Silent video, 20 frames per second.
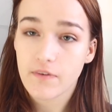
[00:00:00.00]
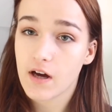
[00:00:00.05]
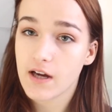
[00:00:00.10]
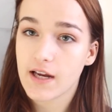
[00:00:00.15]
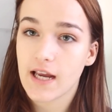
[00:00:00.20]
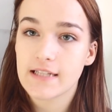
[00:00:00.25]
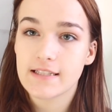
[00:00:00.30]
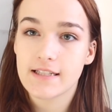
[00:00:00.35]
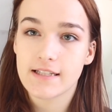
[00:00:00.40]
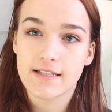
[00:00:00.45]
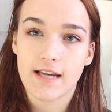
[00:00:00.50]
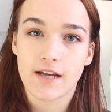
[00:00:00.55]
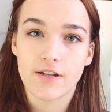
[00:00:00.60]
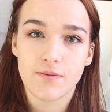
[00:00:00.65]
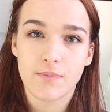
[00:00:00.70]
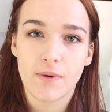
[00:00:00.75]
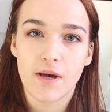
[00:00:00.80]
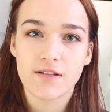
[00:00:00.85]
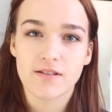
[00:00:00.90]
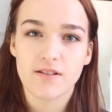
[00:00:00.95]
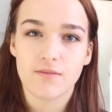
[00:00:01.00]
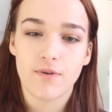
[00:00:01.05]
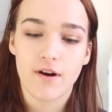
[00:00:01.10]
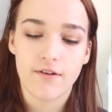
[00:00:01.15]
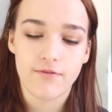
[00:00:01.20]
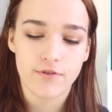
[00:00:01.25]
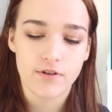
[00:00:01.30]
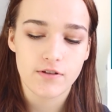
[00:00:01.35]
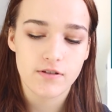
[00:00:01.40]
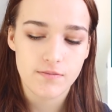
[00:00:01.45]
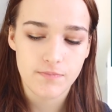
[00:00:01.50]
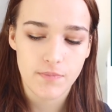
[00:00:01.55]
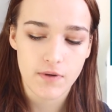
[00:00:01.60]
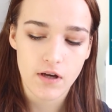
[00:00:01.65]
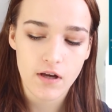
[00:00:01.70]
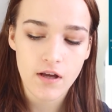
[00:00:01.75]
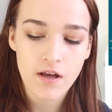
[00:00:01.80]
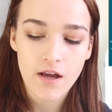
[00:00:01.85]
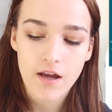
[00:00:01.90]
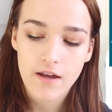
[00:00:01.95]
I guess it's down to personal preference,
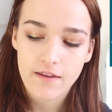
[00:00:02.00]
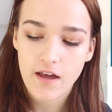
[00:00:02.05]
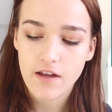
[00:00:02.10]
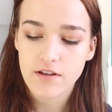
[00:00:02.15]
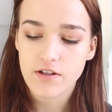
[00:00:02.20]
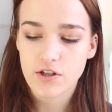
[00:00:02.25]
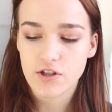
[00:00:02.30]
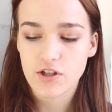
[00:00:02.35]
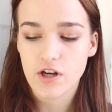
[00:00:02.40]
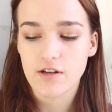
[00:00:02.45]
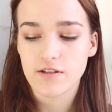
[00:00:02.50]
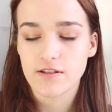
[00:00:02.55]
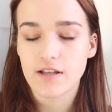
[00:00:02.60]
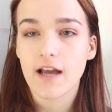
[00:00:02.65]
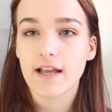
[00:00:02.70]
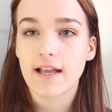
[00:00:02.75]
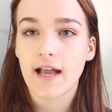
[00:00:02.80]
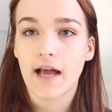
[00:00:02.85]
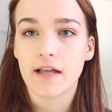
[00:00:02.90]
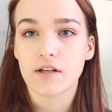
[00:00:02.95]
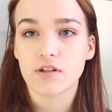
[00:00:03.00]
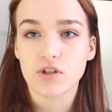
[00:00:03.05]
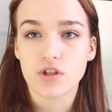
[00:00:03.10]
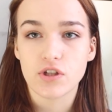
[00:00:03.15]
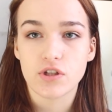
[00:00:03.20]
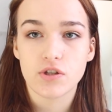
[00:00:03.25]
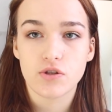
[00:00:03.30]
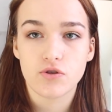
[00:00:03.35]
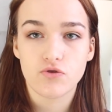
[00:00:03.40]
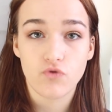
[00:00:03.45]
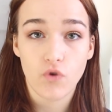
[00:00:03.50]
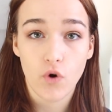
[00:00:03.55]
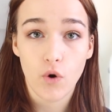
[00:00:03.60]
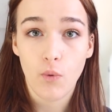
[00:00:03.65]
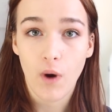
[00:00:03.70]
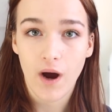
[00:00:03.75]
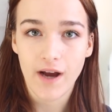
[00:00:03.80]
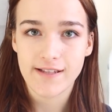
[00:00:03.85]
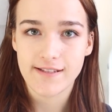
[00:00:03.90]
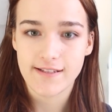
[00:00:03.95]
but that just shows that I can just draw
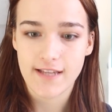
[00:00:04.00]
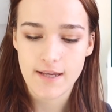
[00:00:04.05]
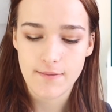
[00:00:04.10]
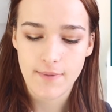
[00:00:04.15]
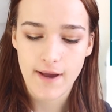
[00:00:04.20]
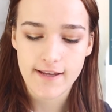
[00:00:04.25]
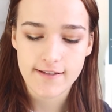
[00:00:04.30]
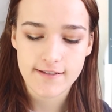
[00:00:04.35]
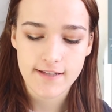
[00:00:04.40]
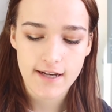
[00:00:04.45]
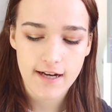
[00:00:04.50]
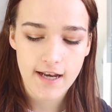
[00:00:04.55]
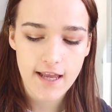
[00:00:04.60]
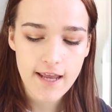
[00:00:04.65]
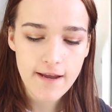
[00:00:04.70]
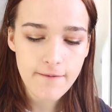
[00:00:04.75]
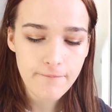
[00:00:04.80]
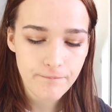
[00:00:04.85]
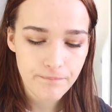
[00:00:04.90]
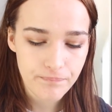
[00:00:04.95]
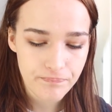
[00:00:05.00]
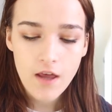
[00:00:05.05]
what I see, basically.